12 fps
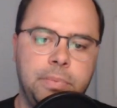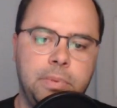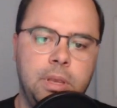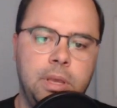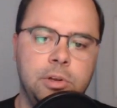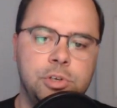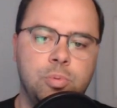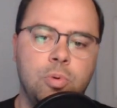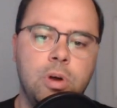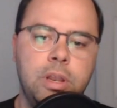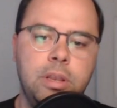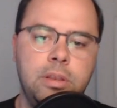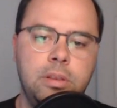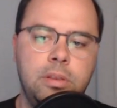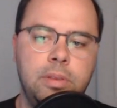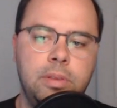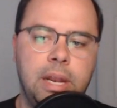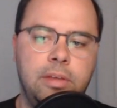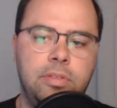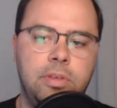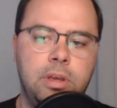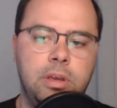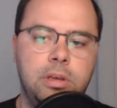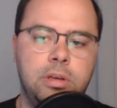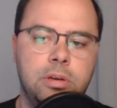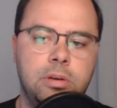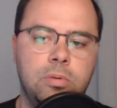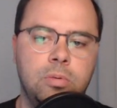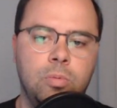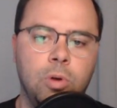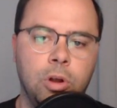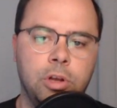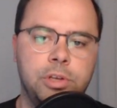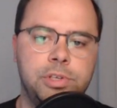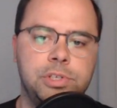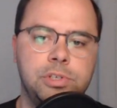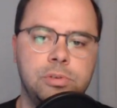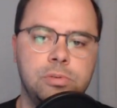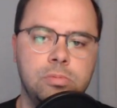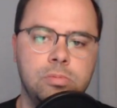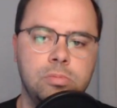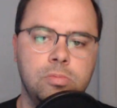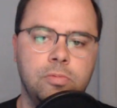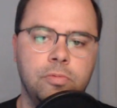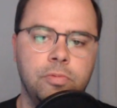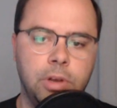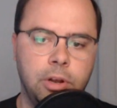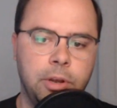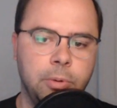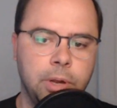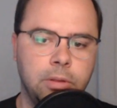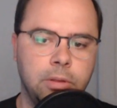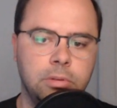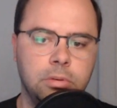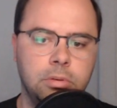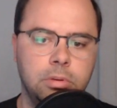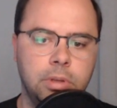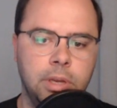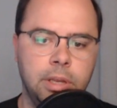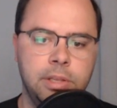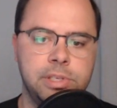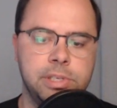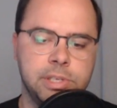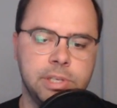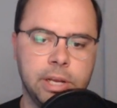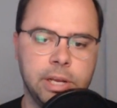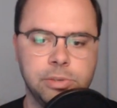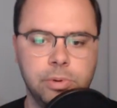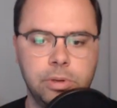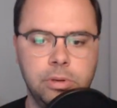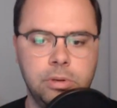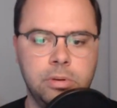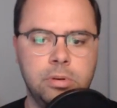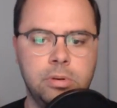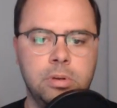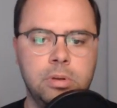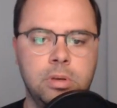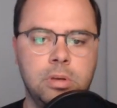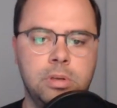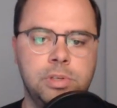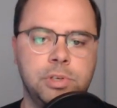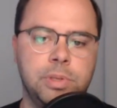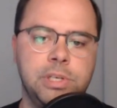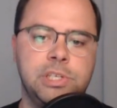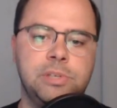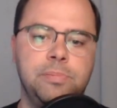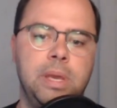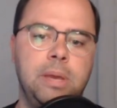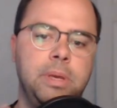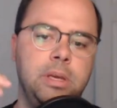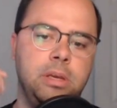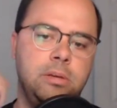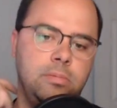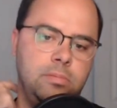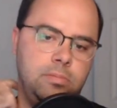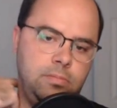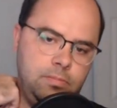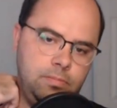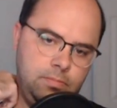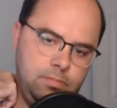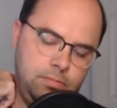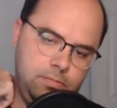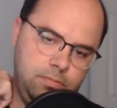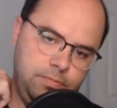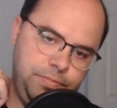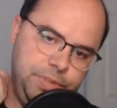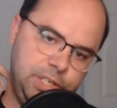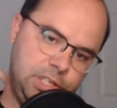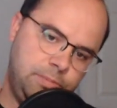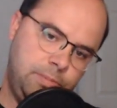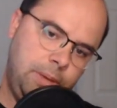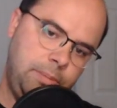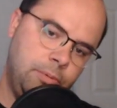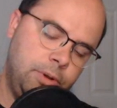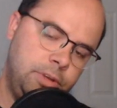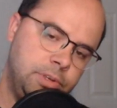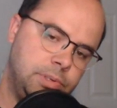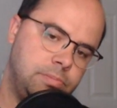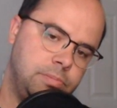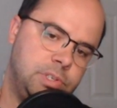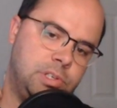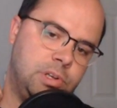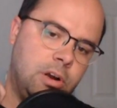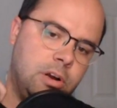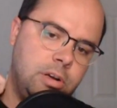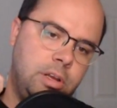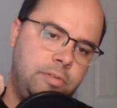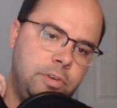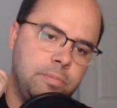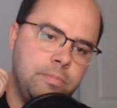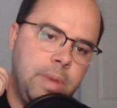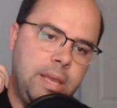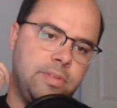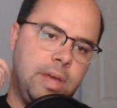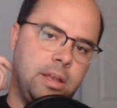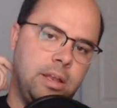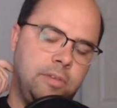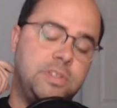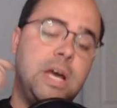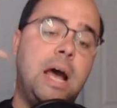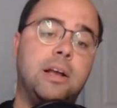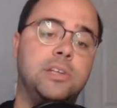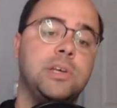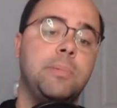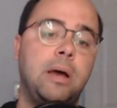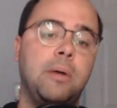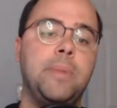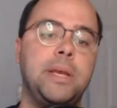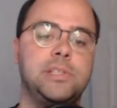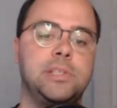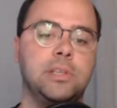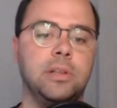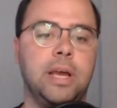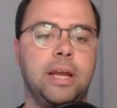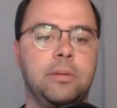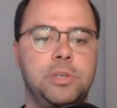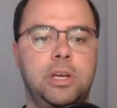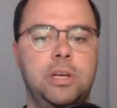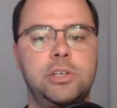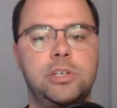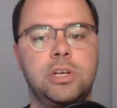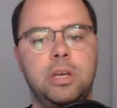And there's one that I think works very well, and it's this next one. So this is maybe what you start if Doc somehow makes the lineup change.